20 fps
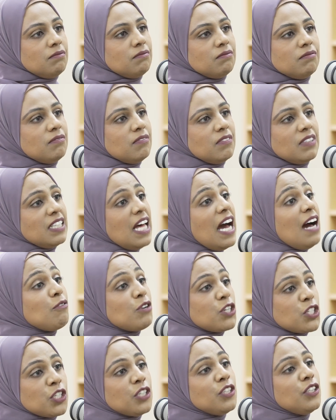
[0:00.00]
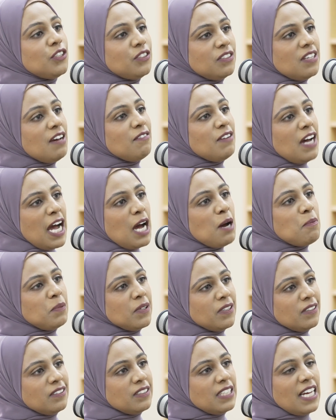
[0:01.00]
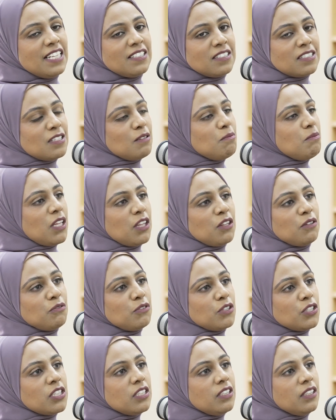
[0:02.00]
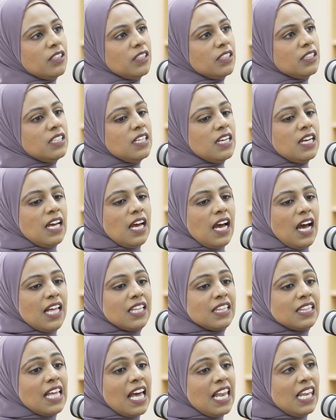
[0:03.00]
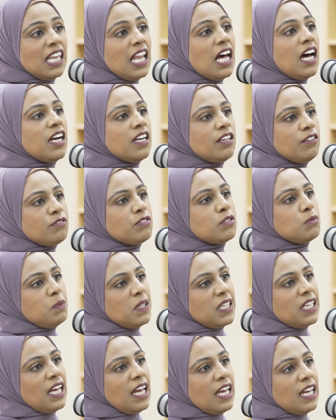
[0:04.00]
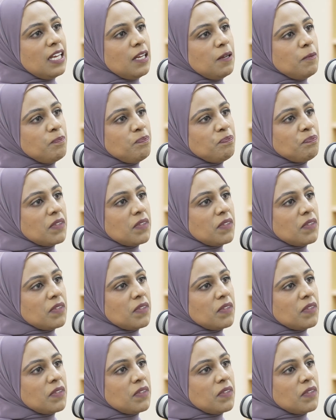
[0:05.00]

that return never happened, hence the myth of return. And their lives became